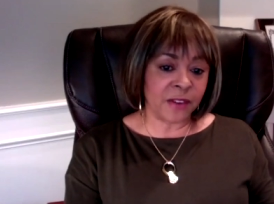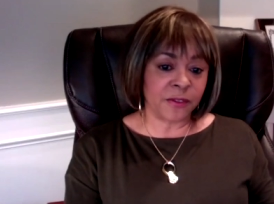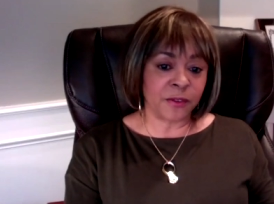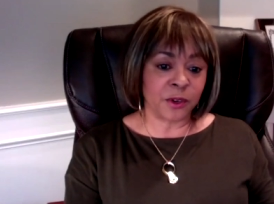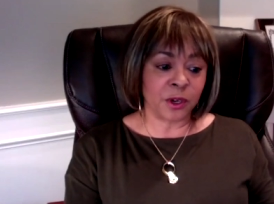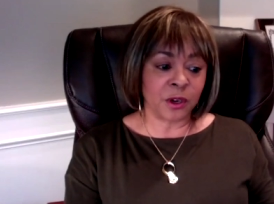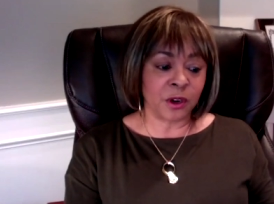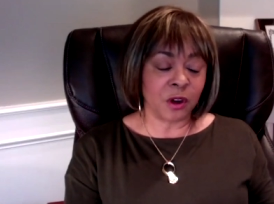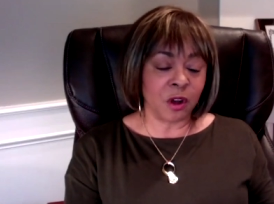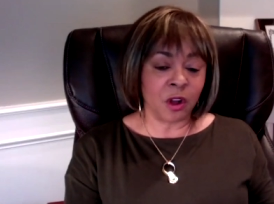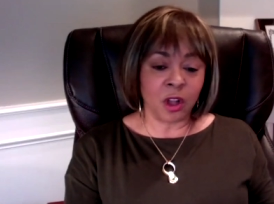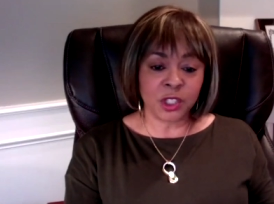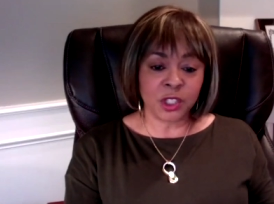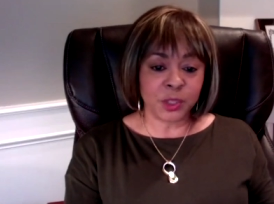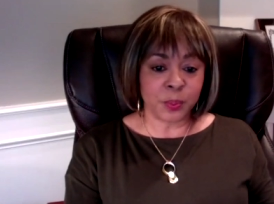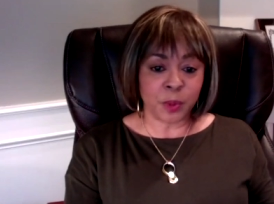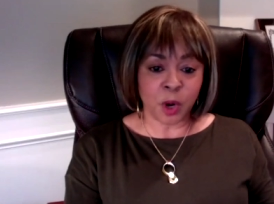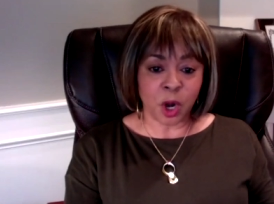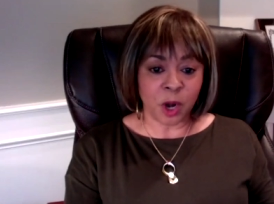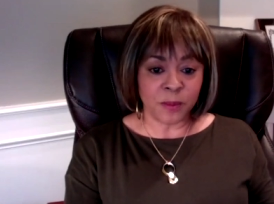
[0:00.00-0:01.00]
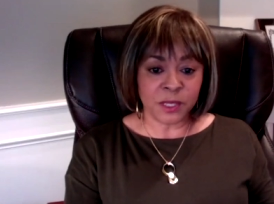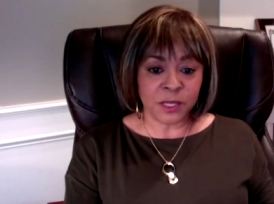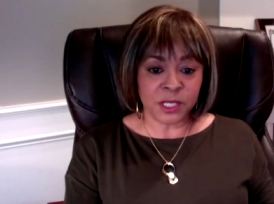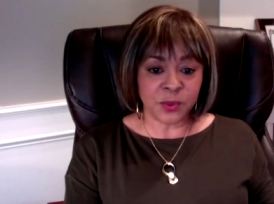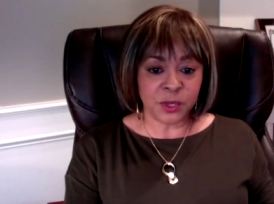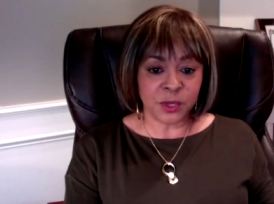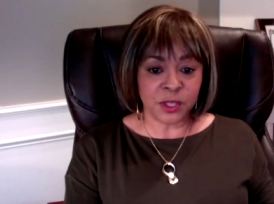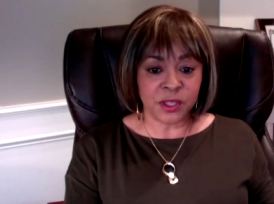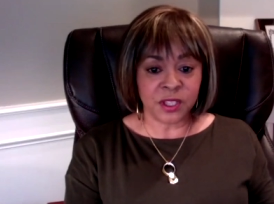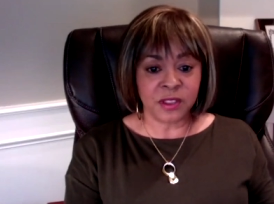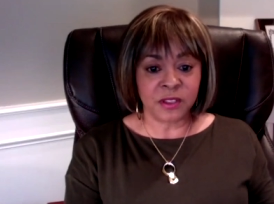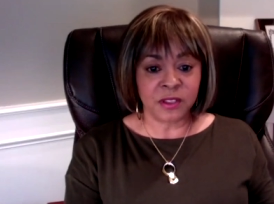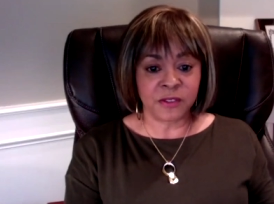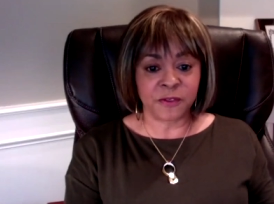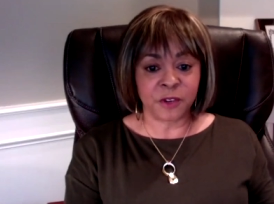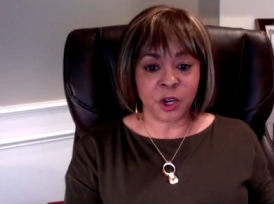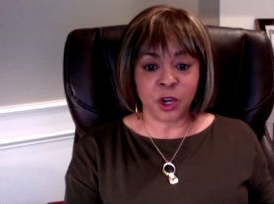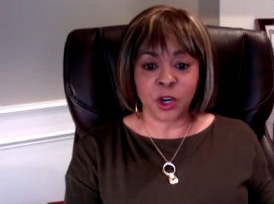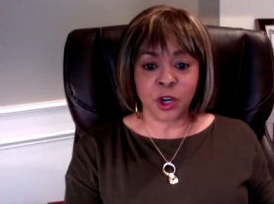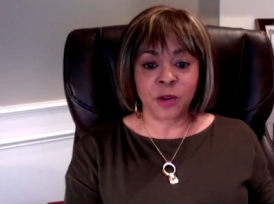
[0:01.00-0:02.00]
for all departments within the
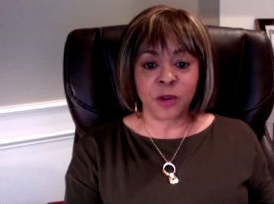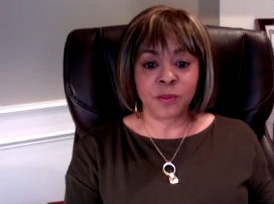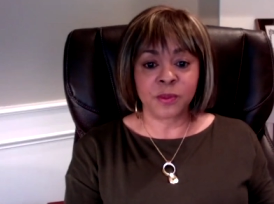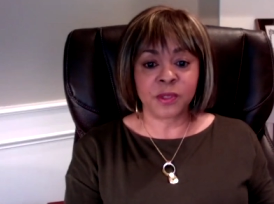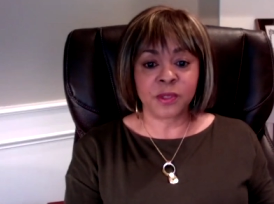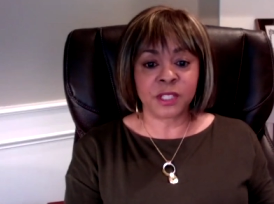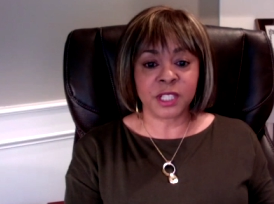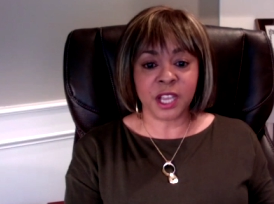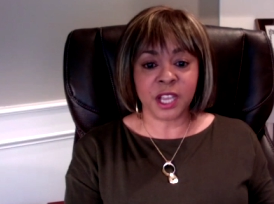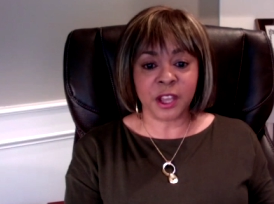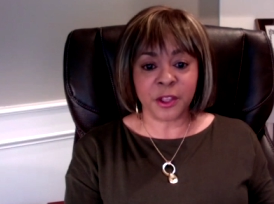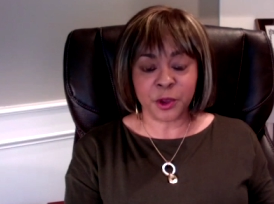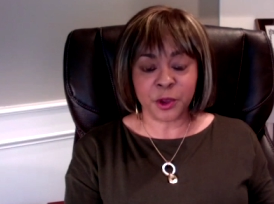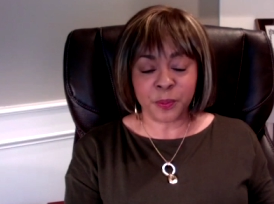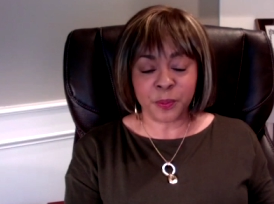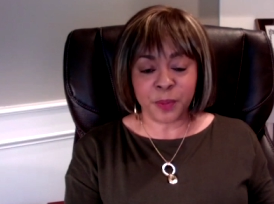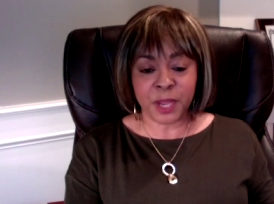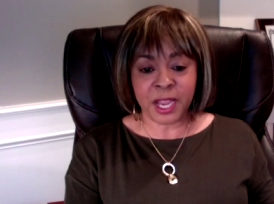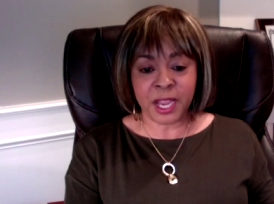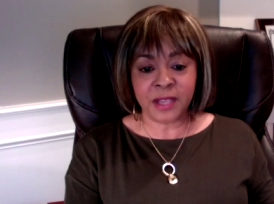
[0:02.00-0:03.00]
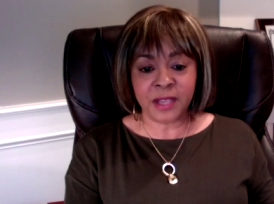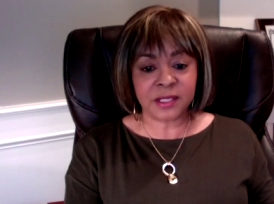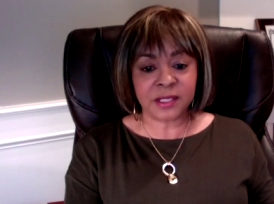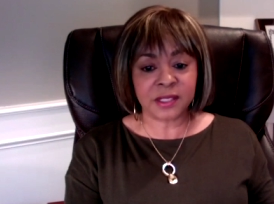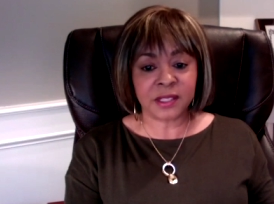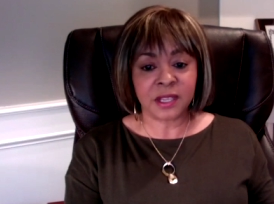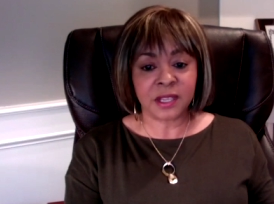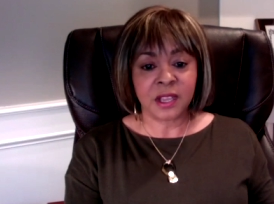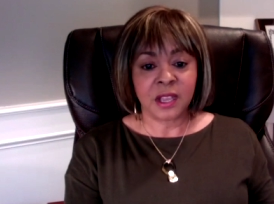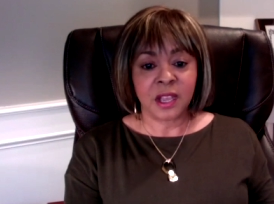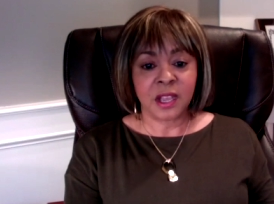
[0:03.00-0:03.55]
firm, to other banks,